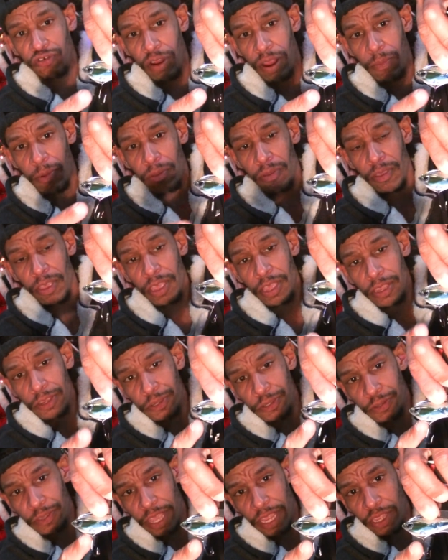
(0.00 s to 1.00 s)
treble
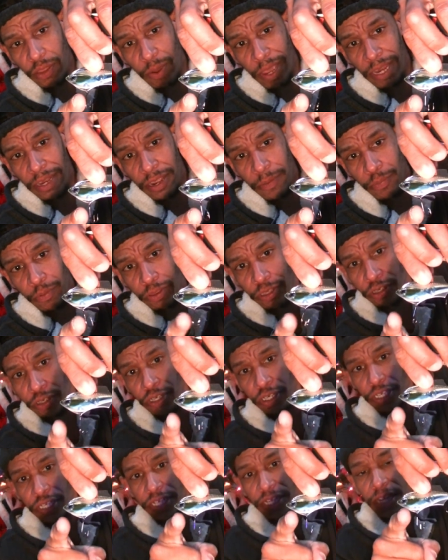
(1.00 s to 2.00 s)
so that you end up with
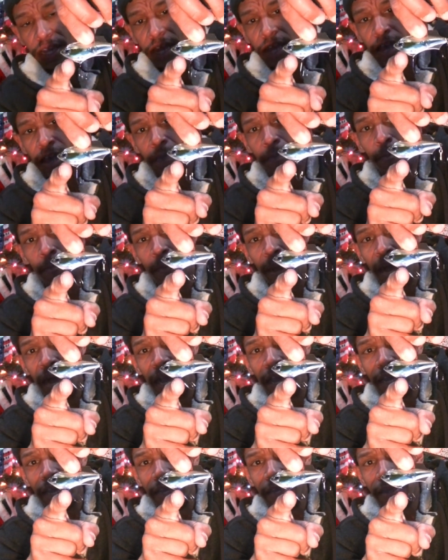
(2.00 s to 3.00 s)
just a
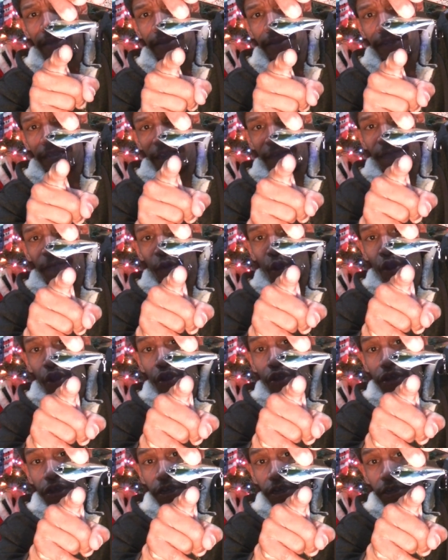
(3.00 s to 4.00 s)
by, like a frog
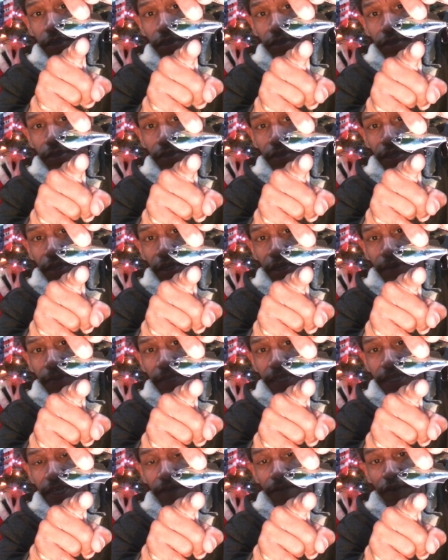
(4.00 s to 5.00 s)
hook, um,
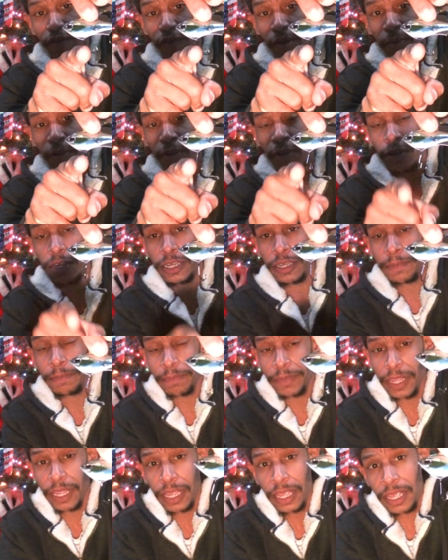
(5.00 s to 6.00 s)
instead of a treble hook.
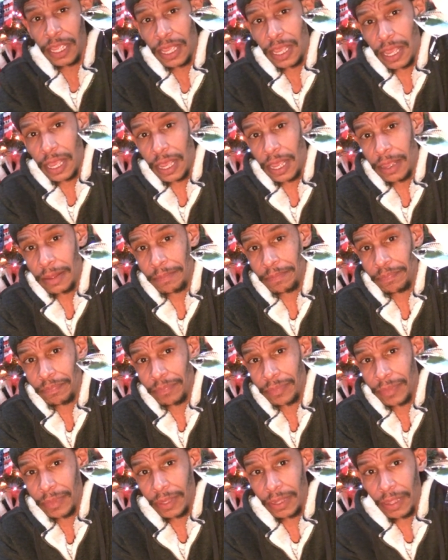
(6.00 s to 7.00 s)
Um,
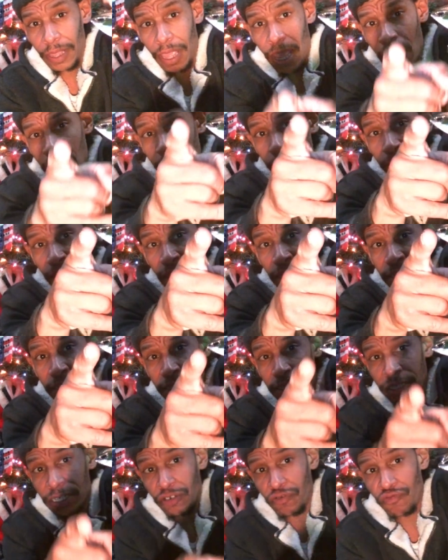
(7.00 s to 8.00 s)
and it makes
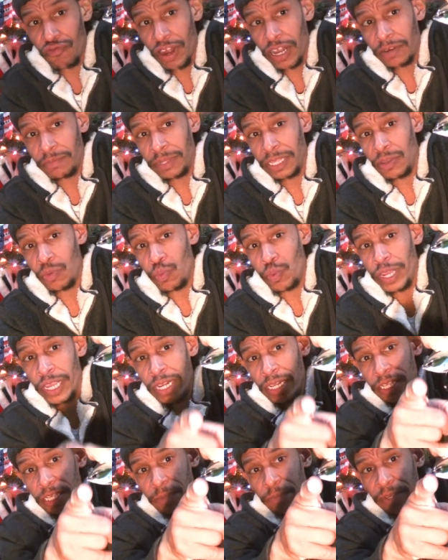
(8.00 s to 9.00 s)
this incredibly
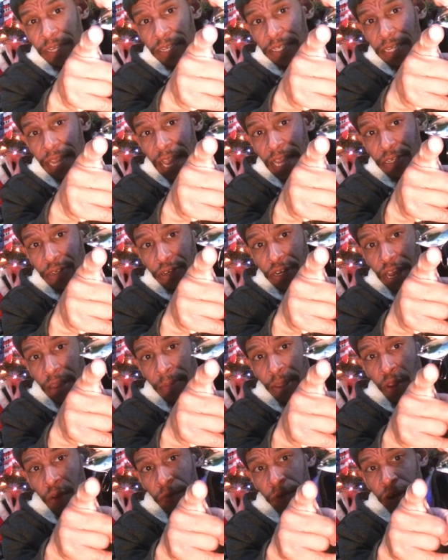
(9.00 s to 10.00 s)
weedless because as you're
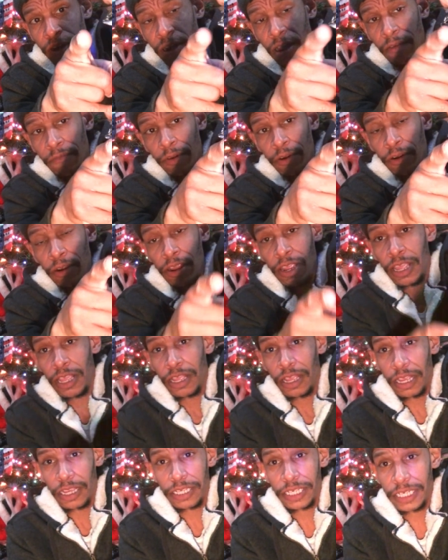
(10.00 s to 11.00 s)
coming over cover,
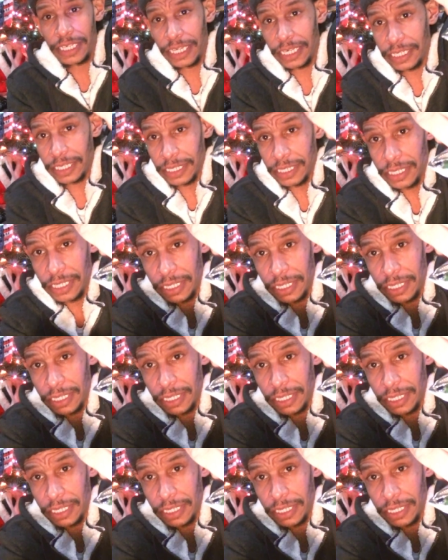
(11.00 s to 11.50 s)
uh, sticks and